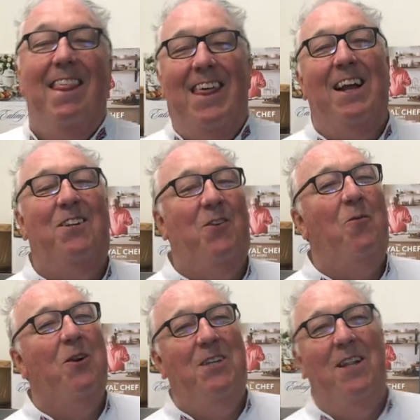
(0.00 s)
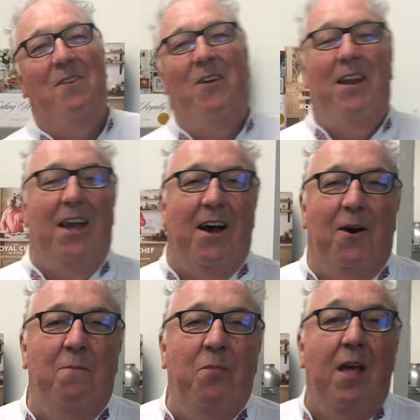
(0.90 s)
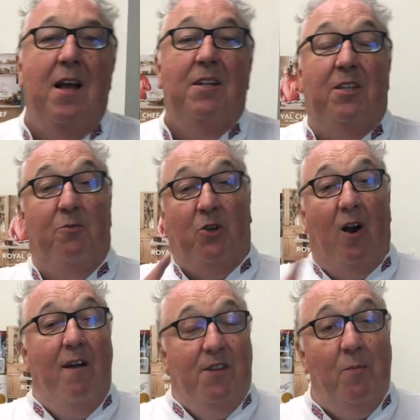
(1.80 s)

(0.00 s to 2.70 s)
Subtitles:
Thanks for watching the video. Subscribe